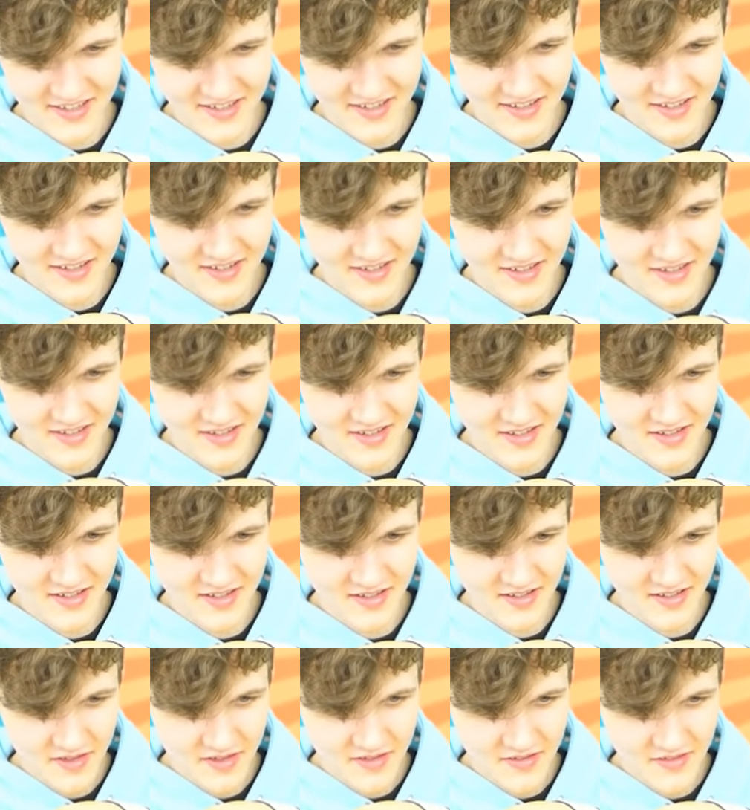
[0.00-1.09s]

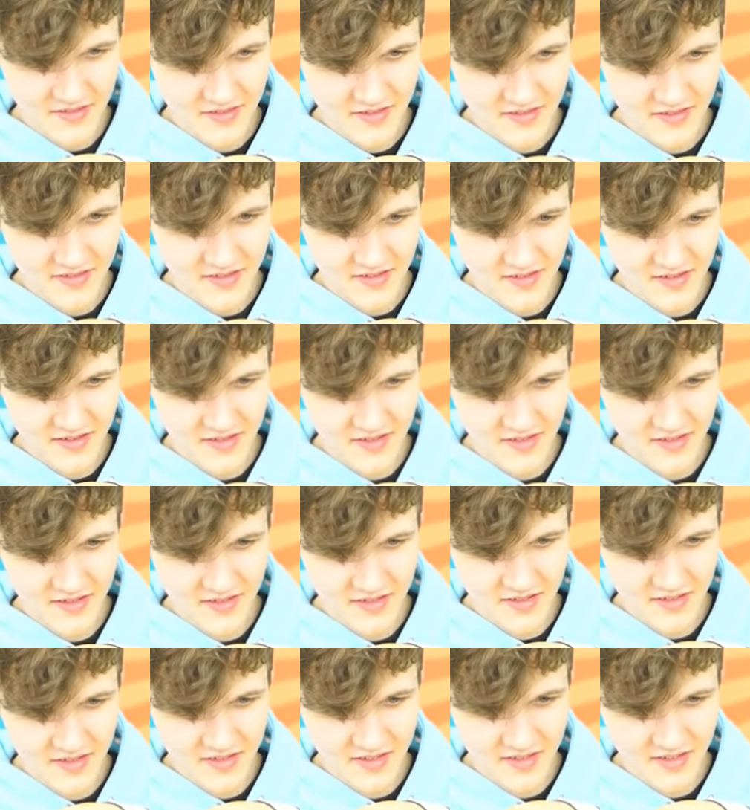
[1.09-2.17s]

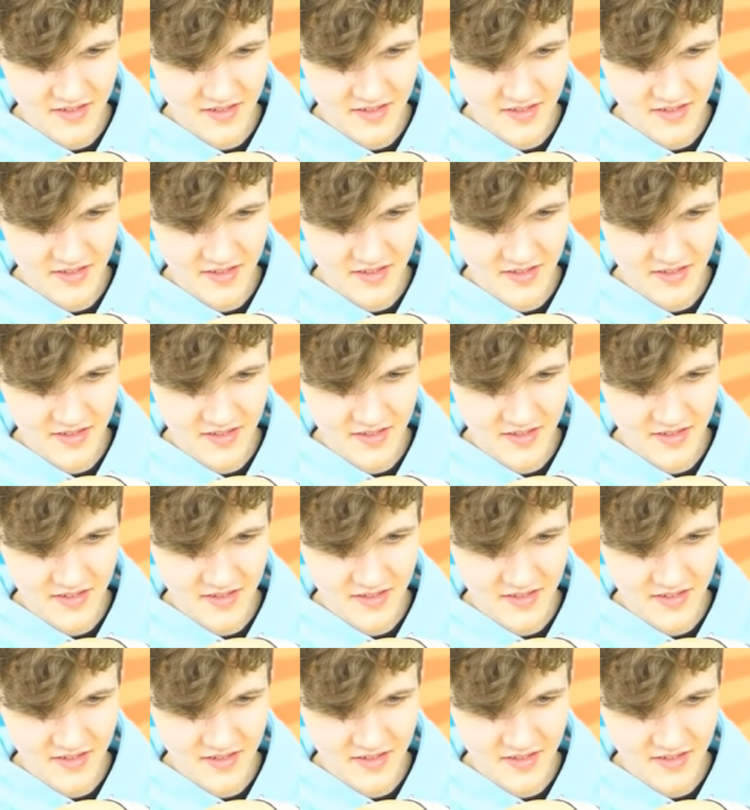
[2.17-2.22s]
(silent)